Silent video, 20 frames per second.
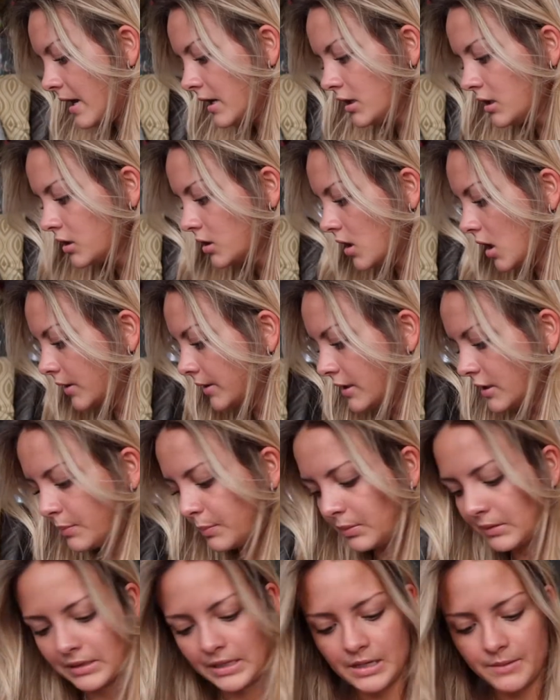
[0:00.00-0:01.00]
I just got this
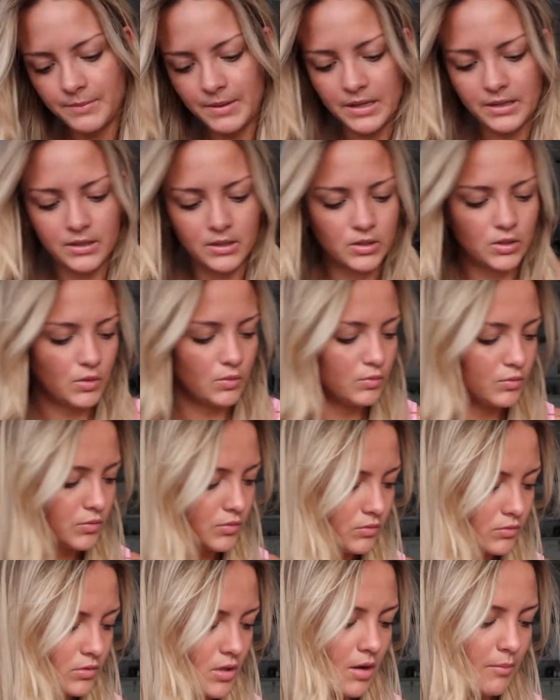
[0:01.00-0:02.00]
plain bathing suit,
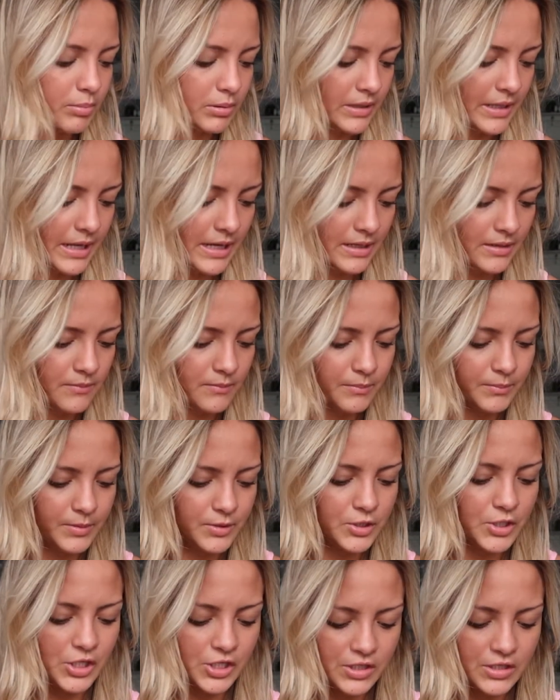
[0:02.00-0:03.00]
not plain, but
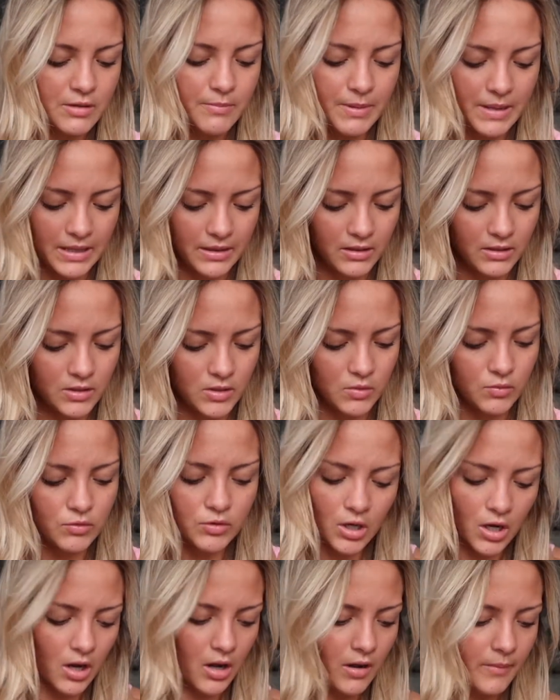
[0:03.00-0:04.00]
just the bathing suit
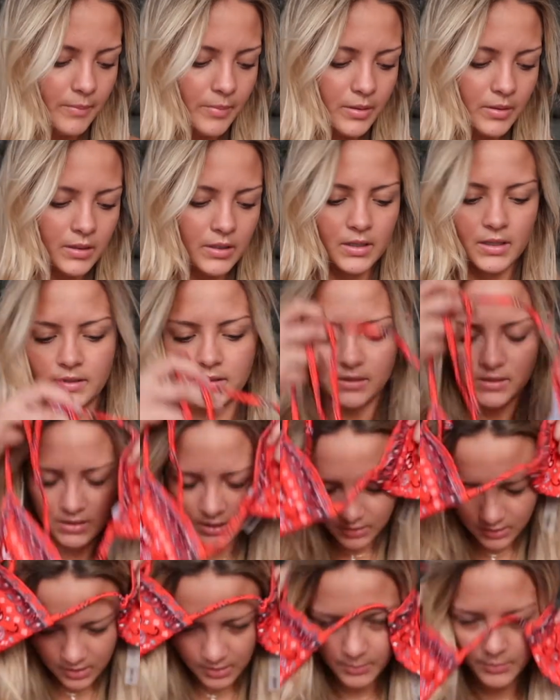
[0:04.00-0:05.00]
top because it
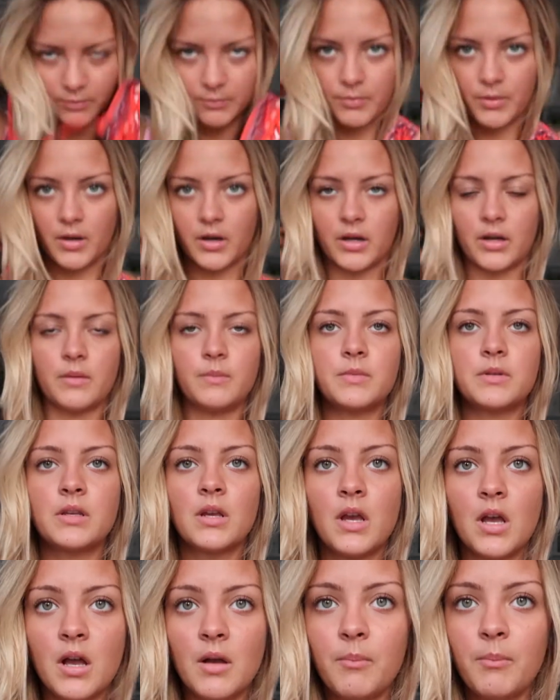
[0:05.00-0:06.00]
didn't come with bottoms,
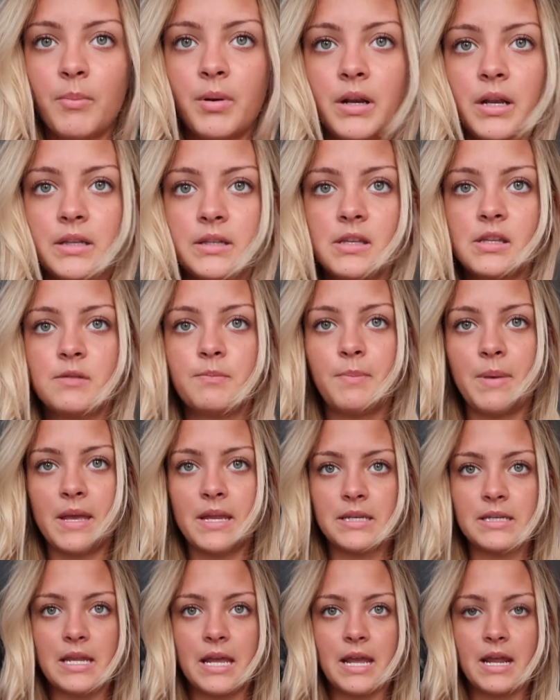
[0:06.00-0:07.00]
but it's this
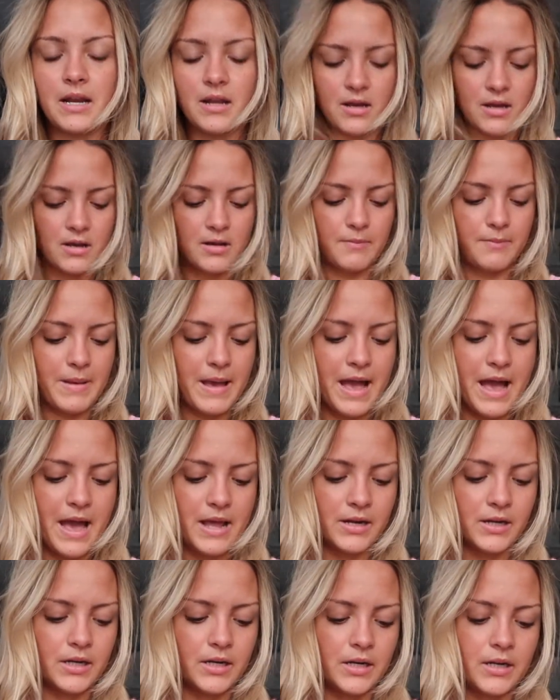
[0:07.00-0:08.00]
bandana
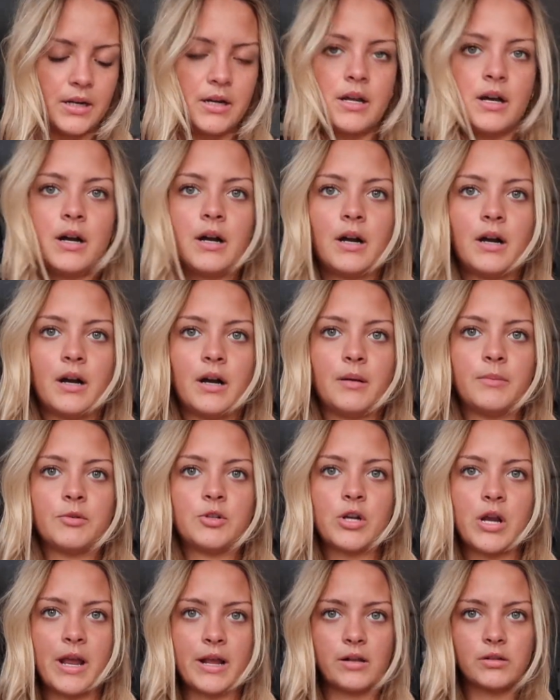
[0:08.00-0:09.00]
pattern
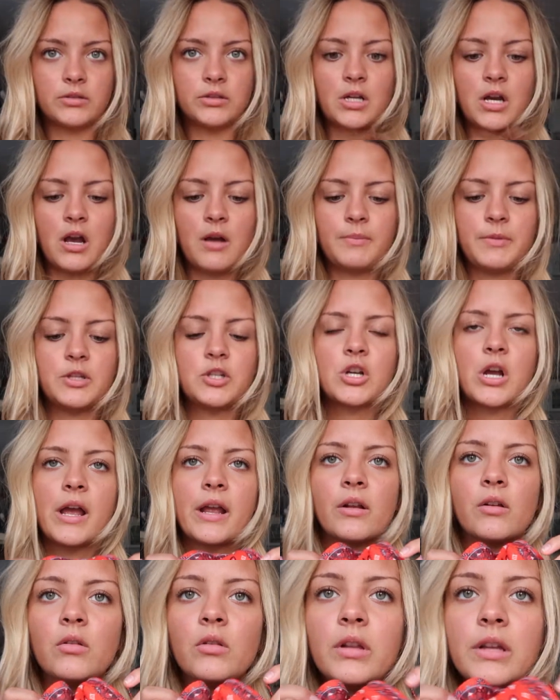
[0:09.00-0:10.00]
triangle top. The
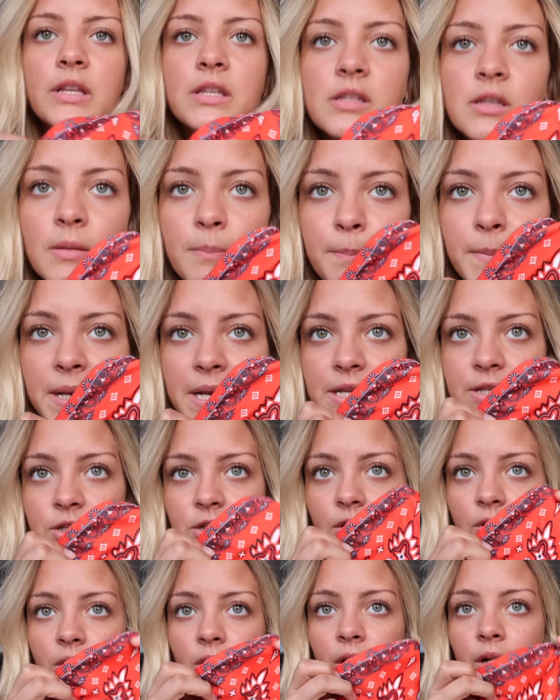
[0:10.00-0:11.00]
triangle is
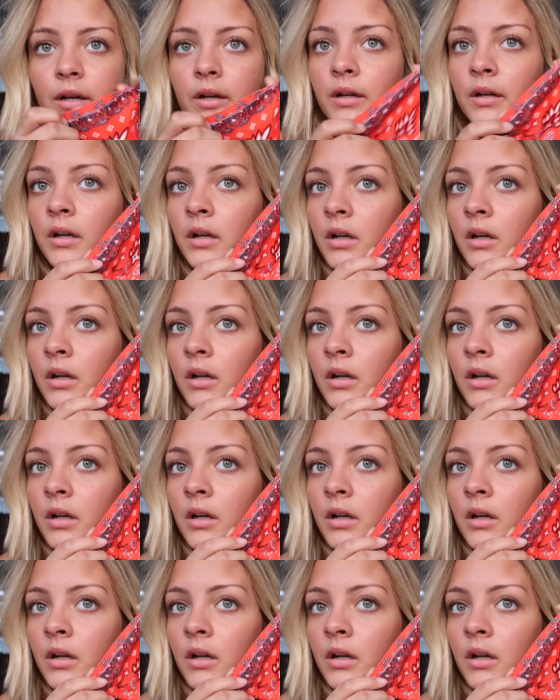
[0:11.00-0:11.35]
minuscule.